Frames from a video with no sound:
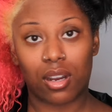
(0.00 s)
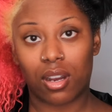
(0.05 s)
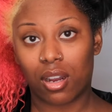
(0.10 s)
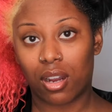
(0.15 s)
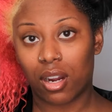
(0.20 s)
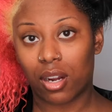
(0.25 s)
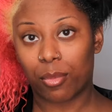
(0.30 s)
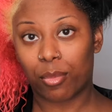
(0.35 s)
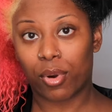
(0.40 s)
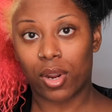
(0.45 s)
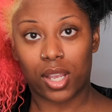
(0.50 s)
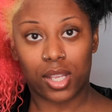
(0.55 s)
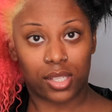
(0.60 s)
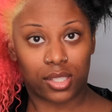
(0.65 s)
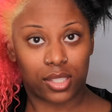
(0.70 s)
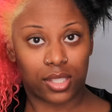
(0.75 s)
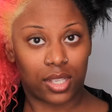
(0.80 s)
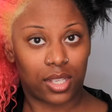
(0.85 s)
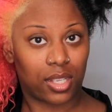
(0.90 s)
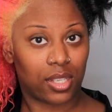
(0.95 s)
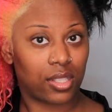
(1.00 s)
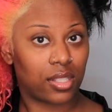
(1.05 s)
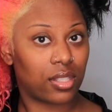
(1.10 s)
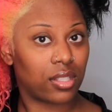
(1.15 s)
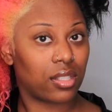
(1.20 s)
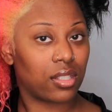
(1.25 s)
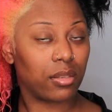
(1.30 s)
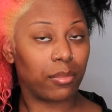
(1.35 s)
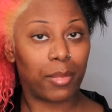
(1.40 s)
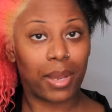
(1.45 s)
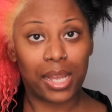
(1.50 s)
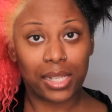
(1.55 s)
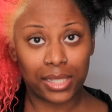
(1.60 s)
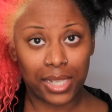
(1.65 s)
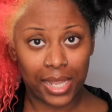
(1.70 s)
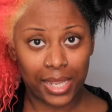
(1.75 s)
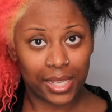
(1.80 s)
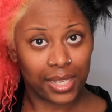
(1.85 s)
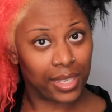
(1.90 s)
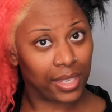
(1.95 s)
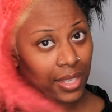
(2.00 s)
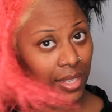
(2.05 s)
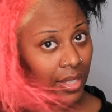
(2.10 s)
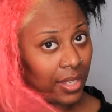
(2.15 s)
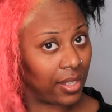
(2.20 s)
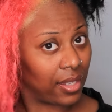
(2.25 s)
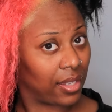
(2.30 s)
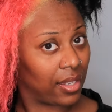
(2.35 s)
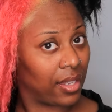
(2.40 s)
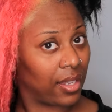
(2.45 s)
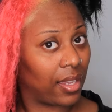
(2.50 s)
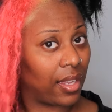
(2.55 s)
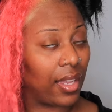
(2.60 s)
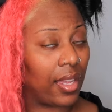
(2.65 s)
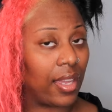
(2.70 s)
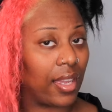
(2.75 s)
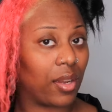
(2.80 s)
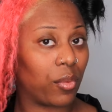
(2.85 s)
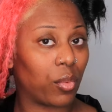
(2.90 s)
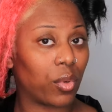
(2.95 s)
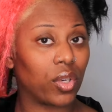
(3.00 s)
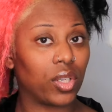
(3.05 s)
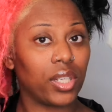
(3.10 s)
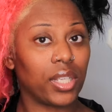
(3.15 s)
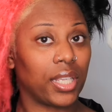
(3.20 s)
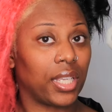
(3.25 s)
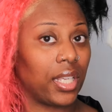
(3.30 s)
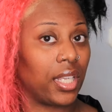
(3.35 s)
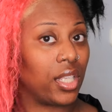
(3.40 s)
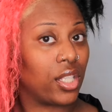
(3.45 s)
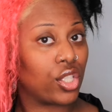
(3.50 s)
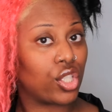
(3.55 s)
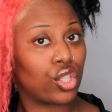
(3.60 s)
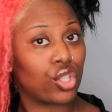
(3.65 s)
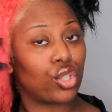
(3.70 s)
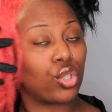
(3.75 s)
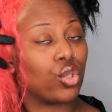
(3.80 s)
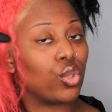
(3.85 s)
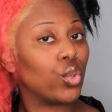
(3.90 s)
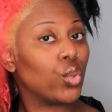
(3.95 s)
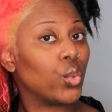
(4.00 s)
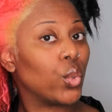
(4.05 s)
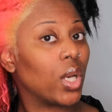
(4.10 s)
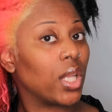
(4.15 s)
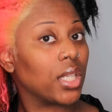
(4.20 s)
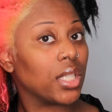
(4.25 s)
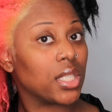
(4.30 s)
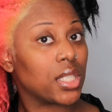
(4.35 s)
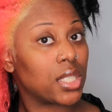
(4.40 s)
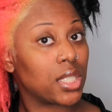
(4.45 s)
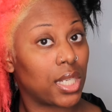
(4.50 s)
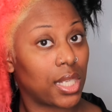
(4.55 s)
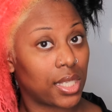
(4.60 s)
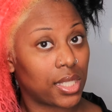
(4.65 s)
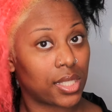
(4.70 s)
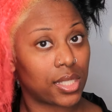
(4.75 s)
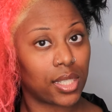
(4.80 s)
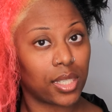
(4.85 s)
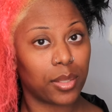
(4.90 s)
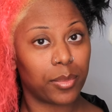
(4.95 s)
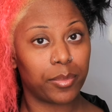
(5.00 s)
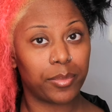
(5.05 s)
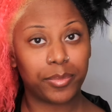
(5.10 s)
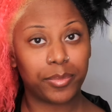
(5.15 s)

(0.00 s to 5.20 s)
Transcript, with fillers: are processed to my liking and we're gonna get into this next step.